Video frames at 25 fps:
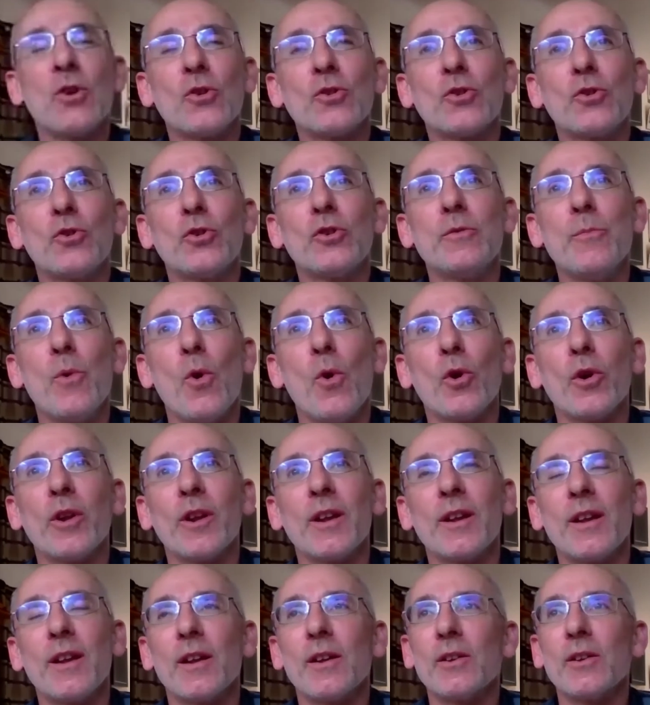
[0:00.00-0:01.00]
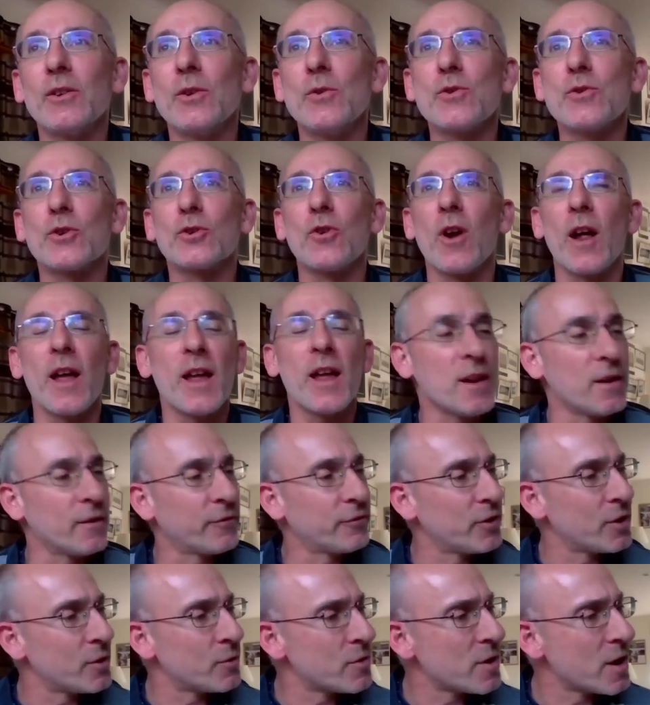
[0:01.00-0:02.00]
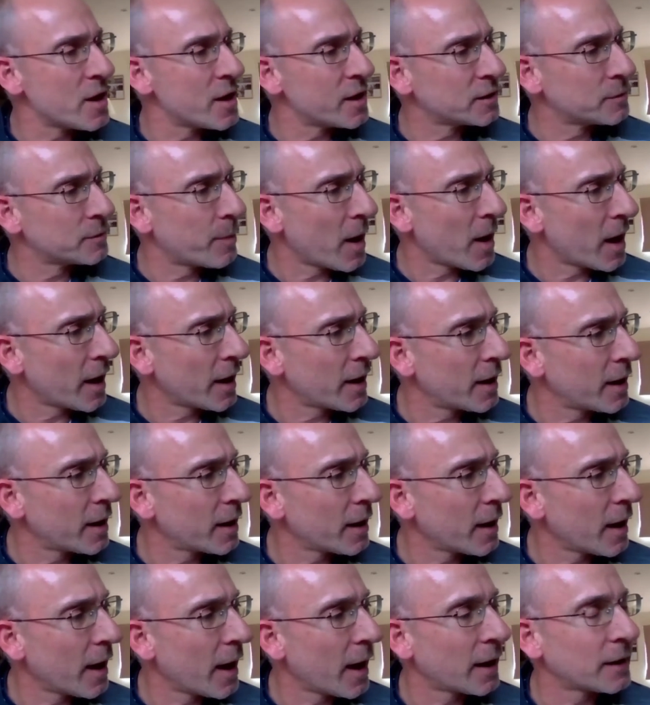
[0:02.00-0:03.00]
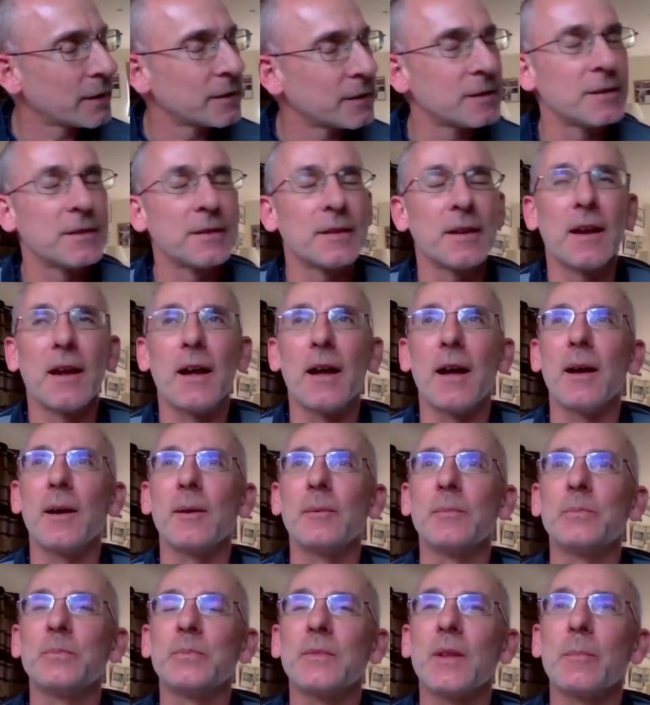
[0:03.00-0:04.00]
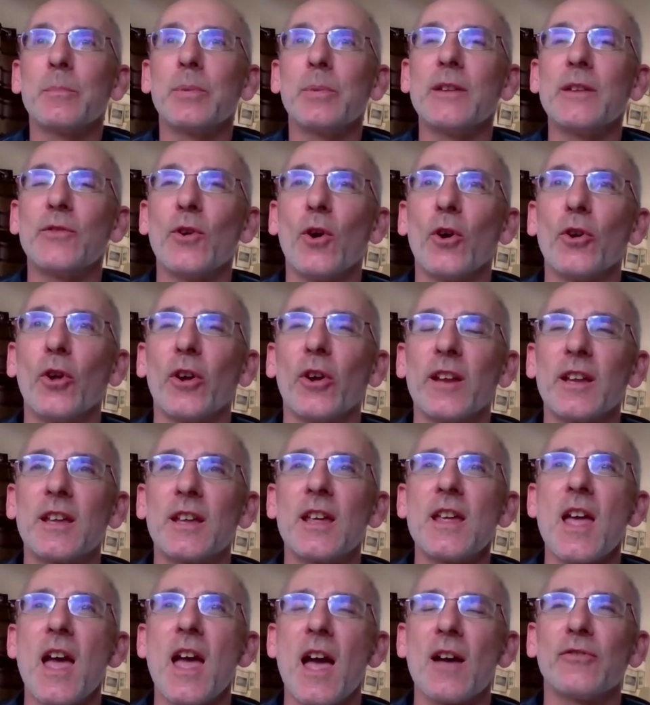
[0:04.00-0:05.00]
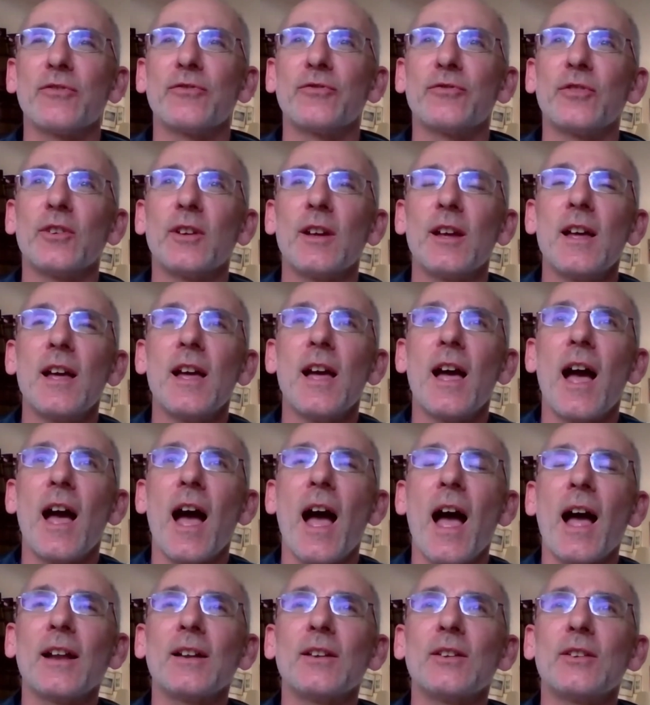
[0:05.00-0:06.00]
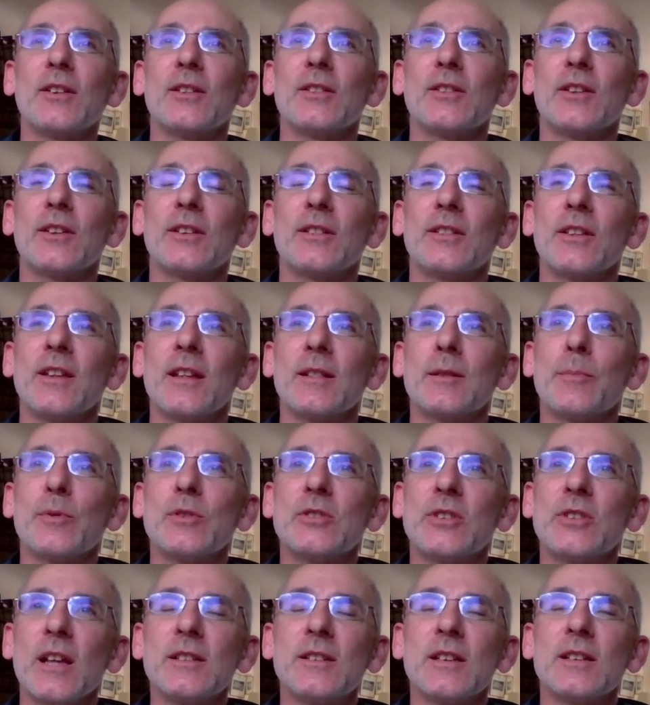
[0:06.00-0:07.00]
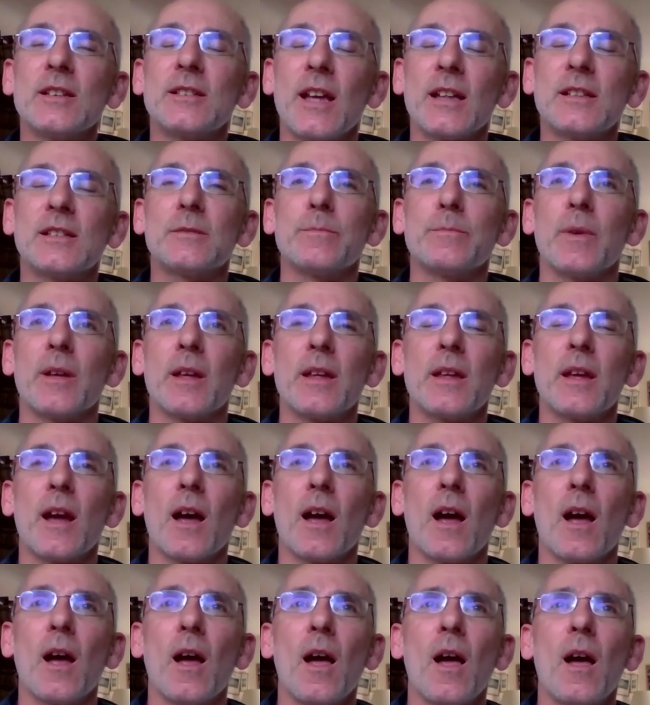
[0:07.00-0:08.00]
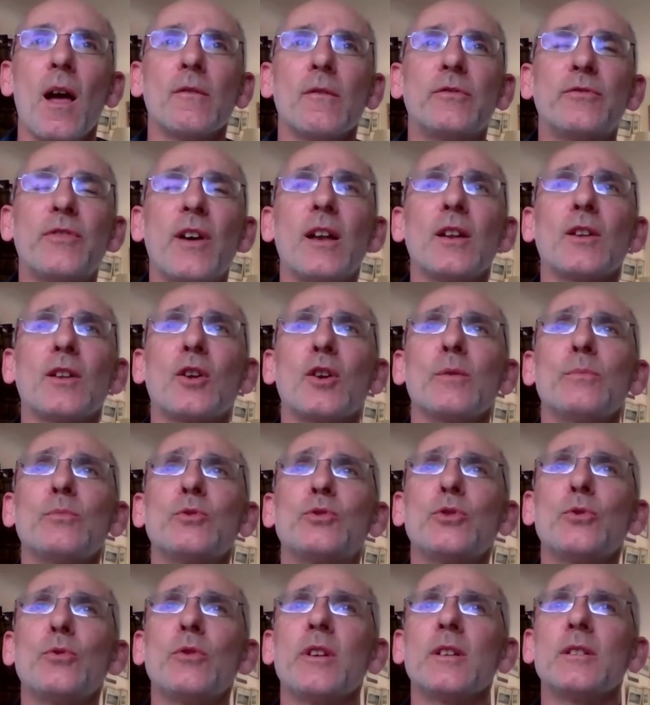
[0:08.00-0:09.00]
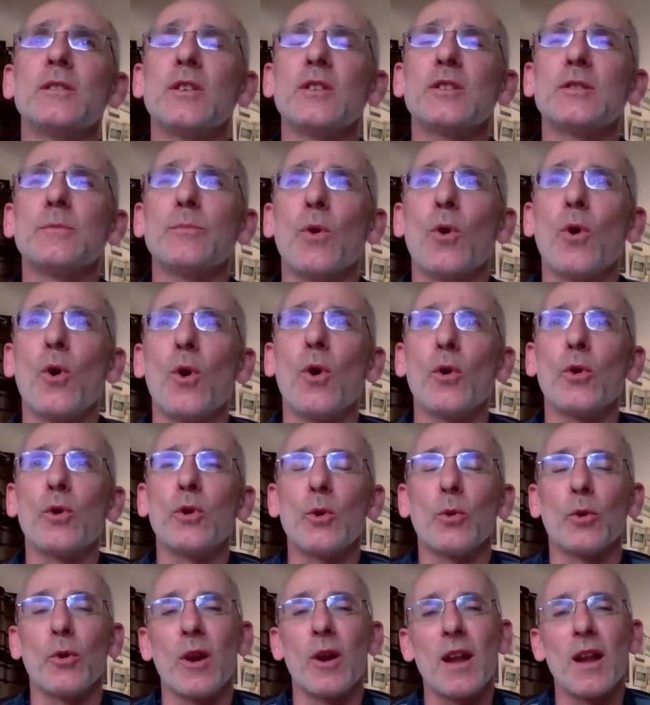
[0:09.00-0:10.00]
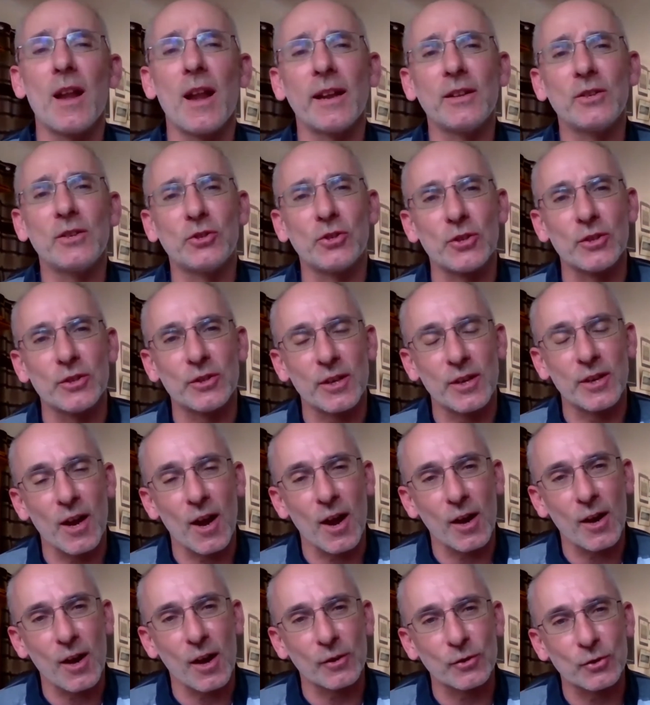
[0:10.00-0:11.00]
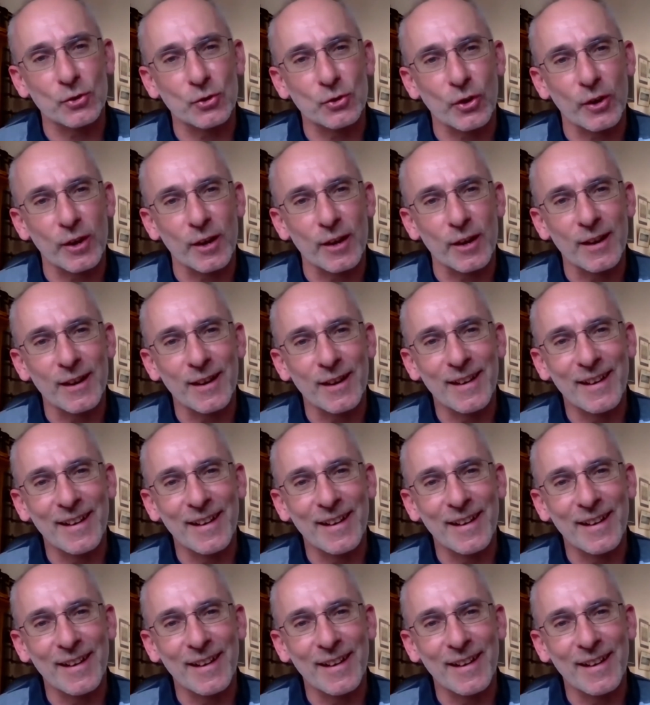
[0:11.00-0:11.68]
on Good Morning Ukraine a few years back, and believe it or not, in Kiev, and the presenter said to me, "Welcome, Julian Dismore. You're a legend in our country."